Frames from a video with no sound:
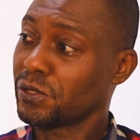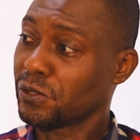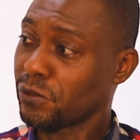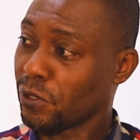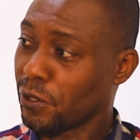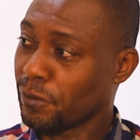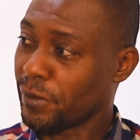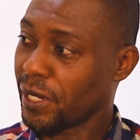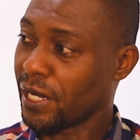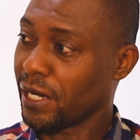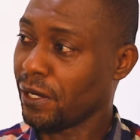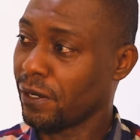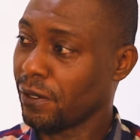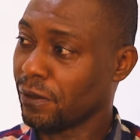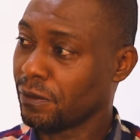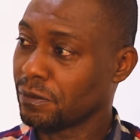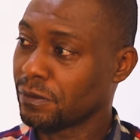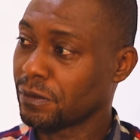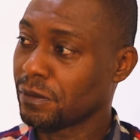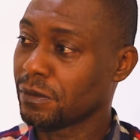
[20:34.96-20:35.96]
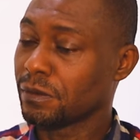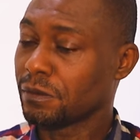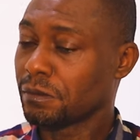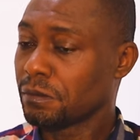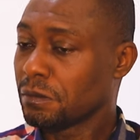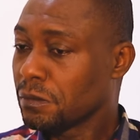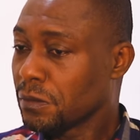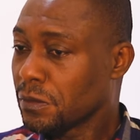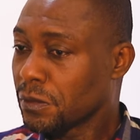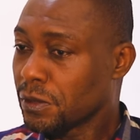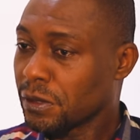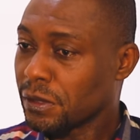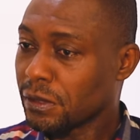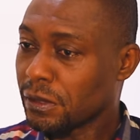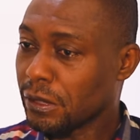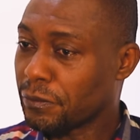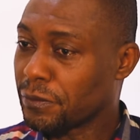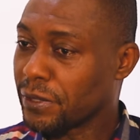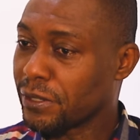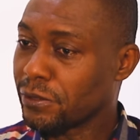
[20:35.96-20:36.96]
somehow,
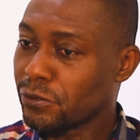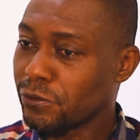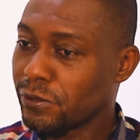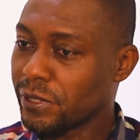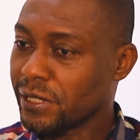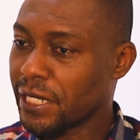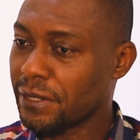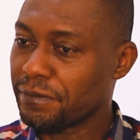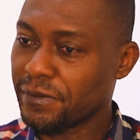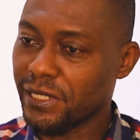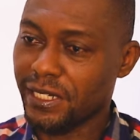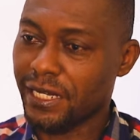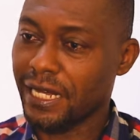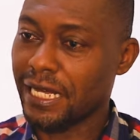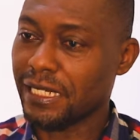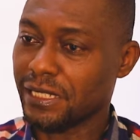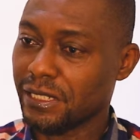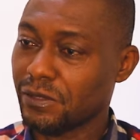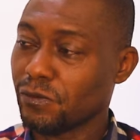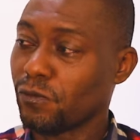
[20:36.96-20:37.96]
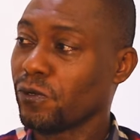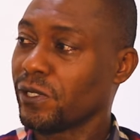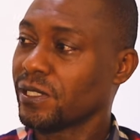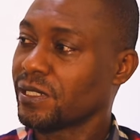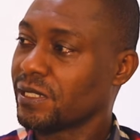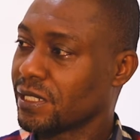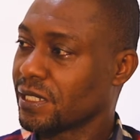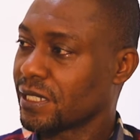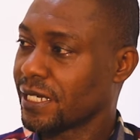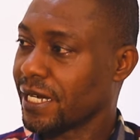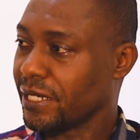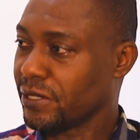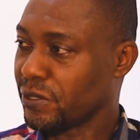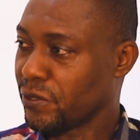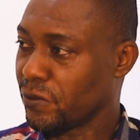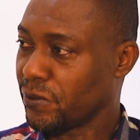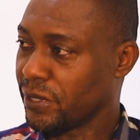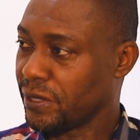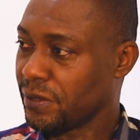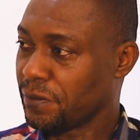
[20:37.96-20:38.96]
they'll be so skeptical saying, what is this guy
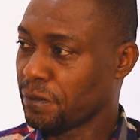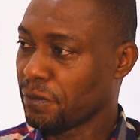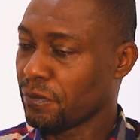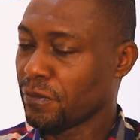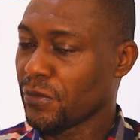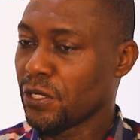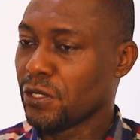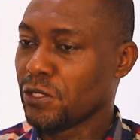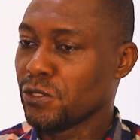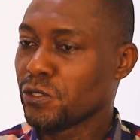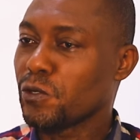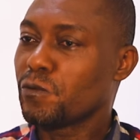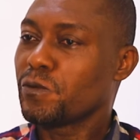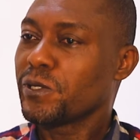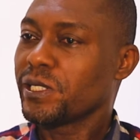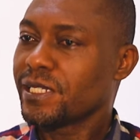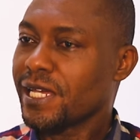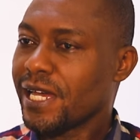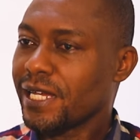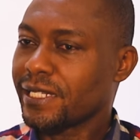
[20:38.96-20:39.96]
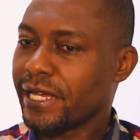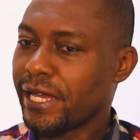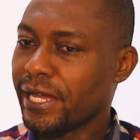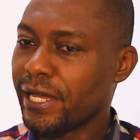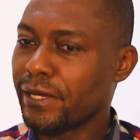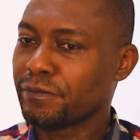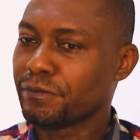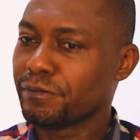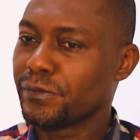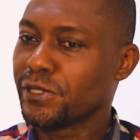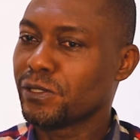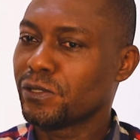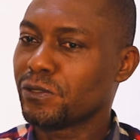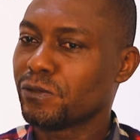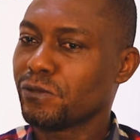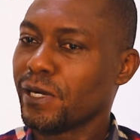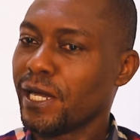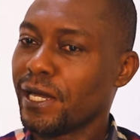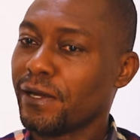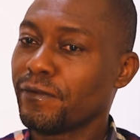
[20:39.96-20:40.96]
doing? So with that helped me
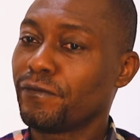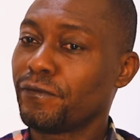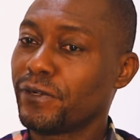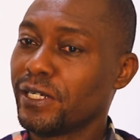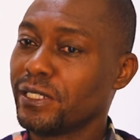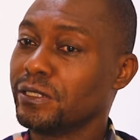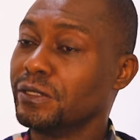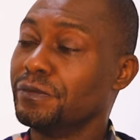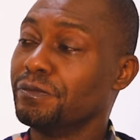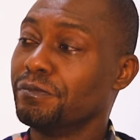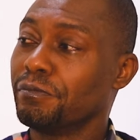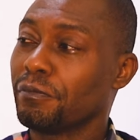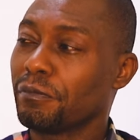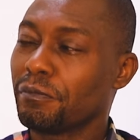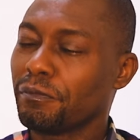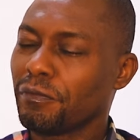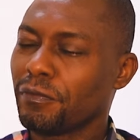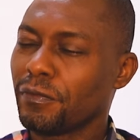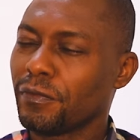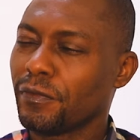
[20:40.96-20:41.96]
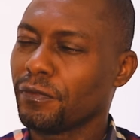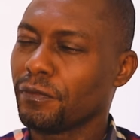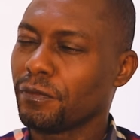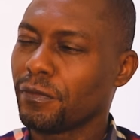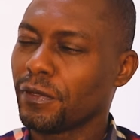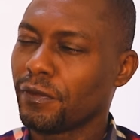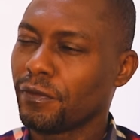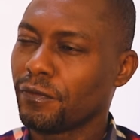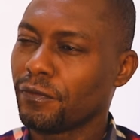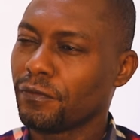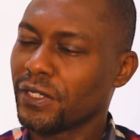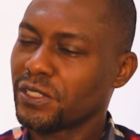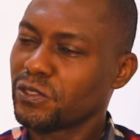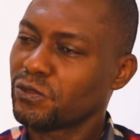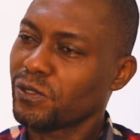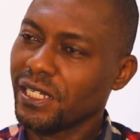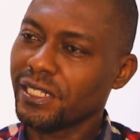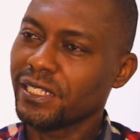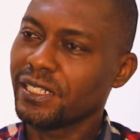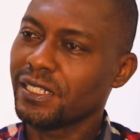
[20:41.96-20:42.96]
to have friends in
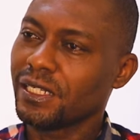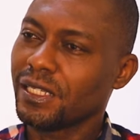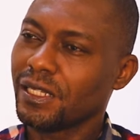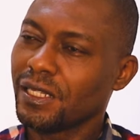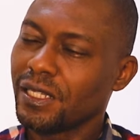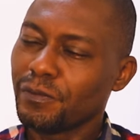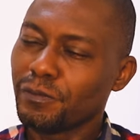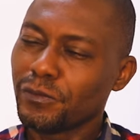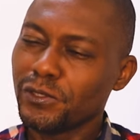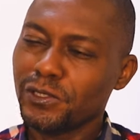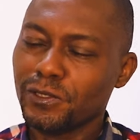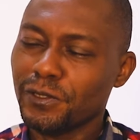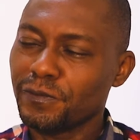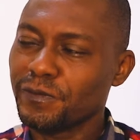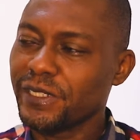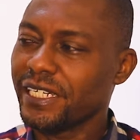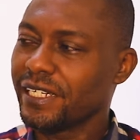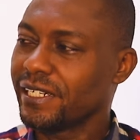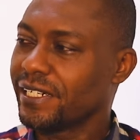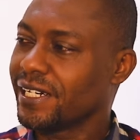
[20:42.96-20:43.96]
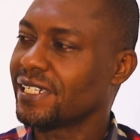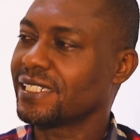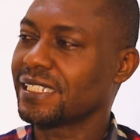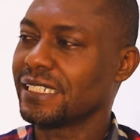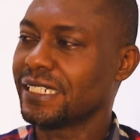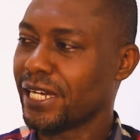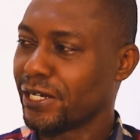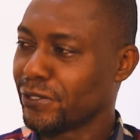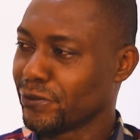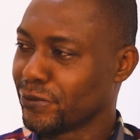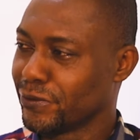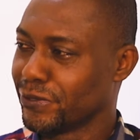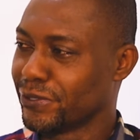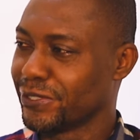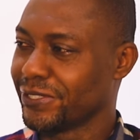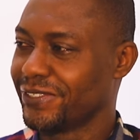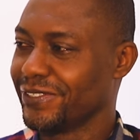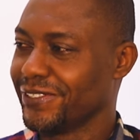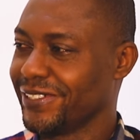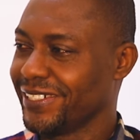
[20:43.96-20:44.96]
virtually most of the areas in
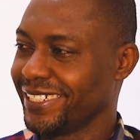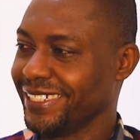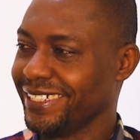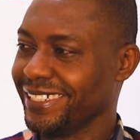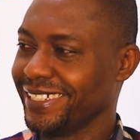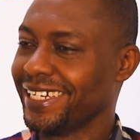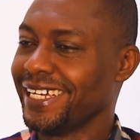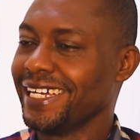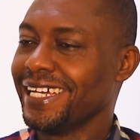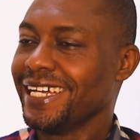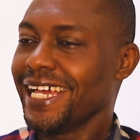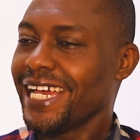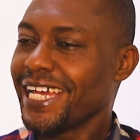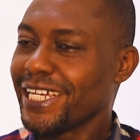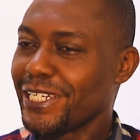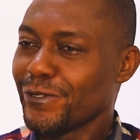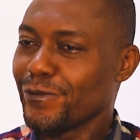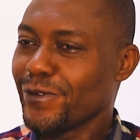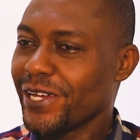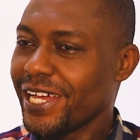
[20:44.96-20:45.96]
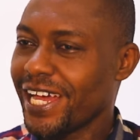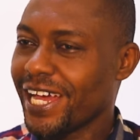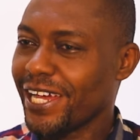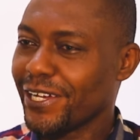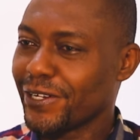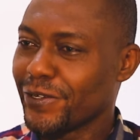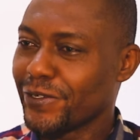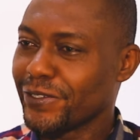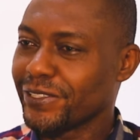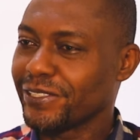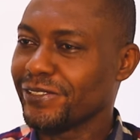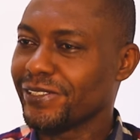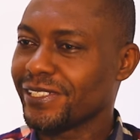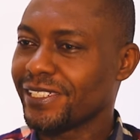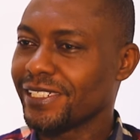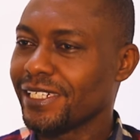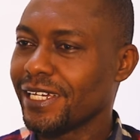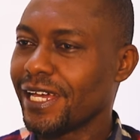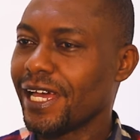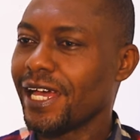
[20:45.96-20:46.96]
Argungu. Anywhere I go, they'll
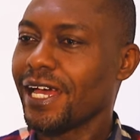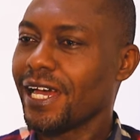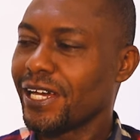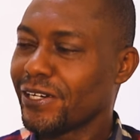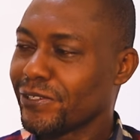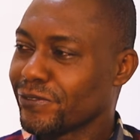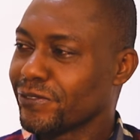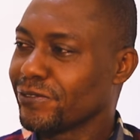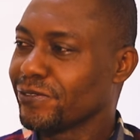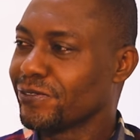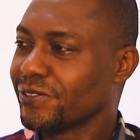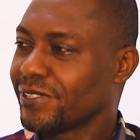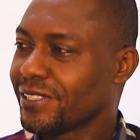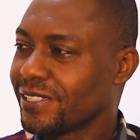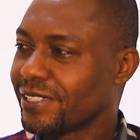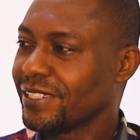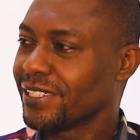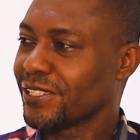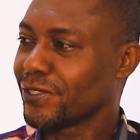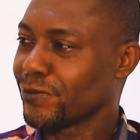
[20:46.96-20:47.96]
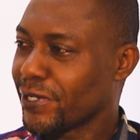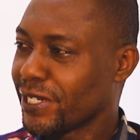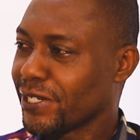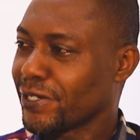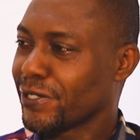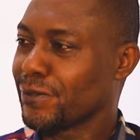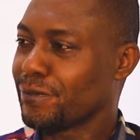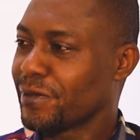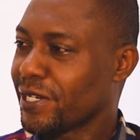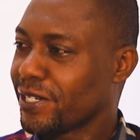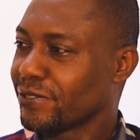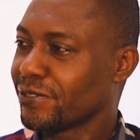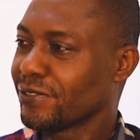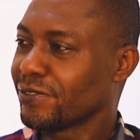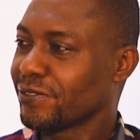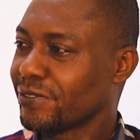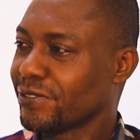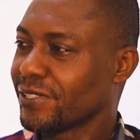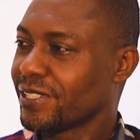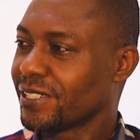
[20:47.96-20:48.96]
say, Argungu series, welcome,
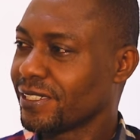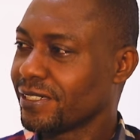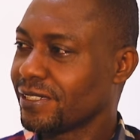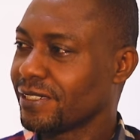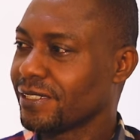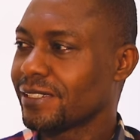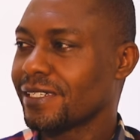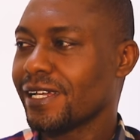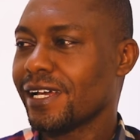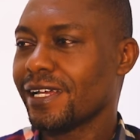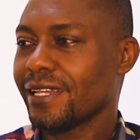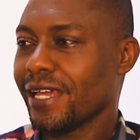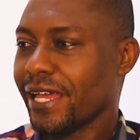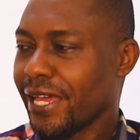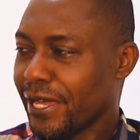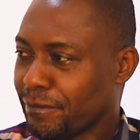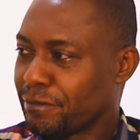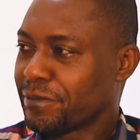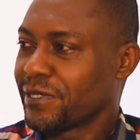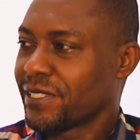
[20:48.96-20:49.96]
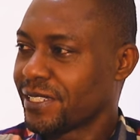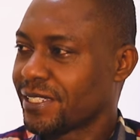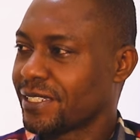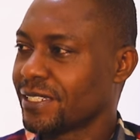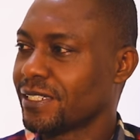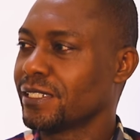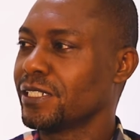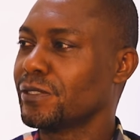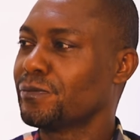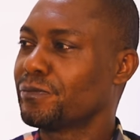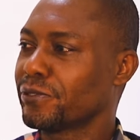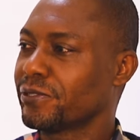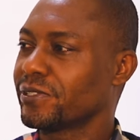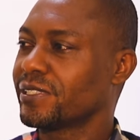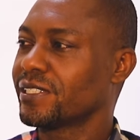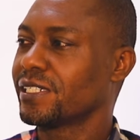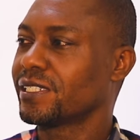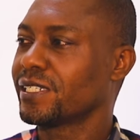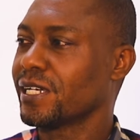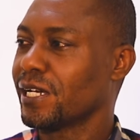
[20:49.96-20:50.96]
Argungu series. That helps the
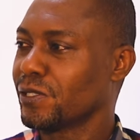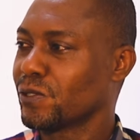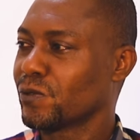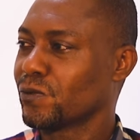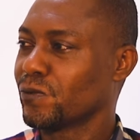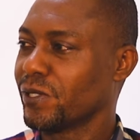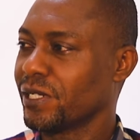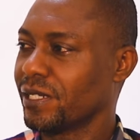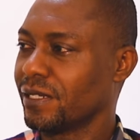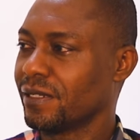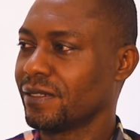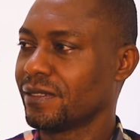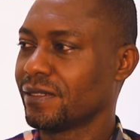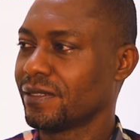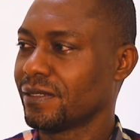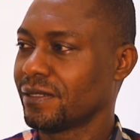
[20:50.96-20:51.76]
project as well.